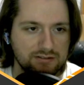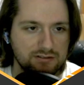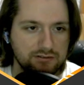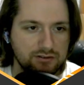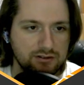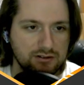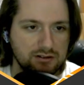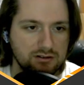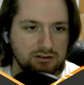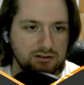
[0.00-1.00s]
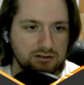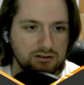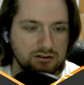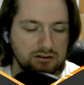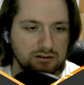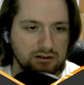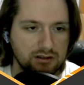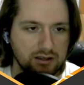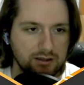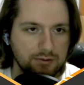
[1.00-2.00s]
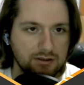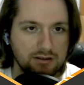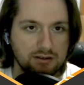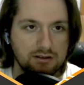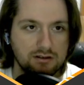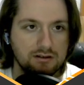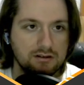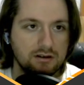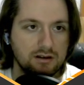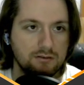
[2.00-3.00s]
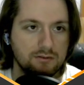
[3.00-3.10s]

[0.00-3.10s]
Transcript: server. Copy. And we're